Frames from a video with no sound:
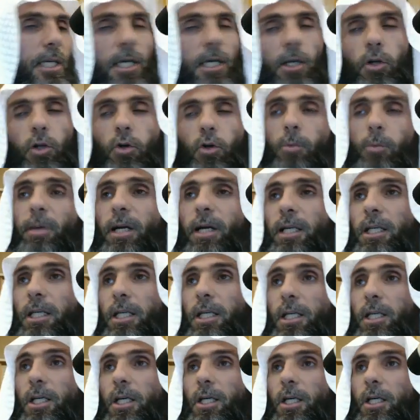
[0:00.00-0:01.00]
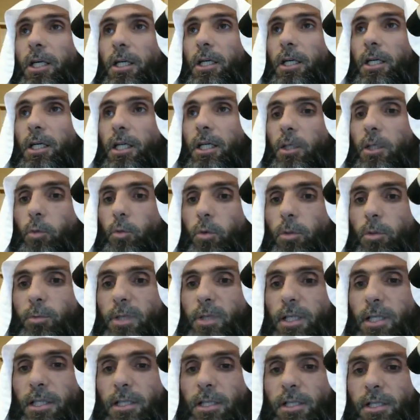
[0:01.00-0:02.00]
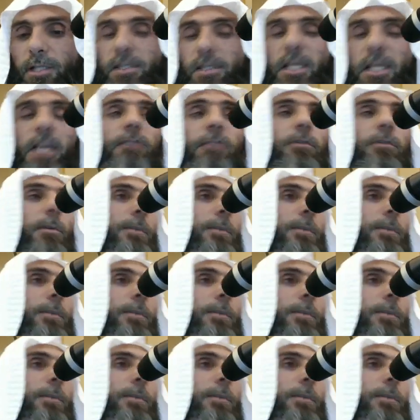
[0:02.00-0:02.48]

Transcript: Nobody will be safe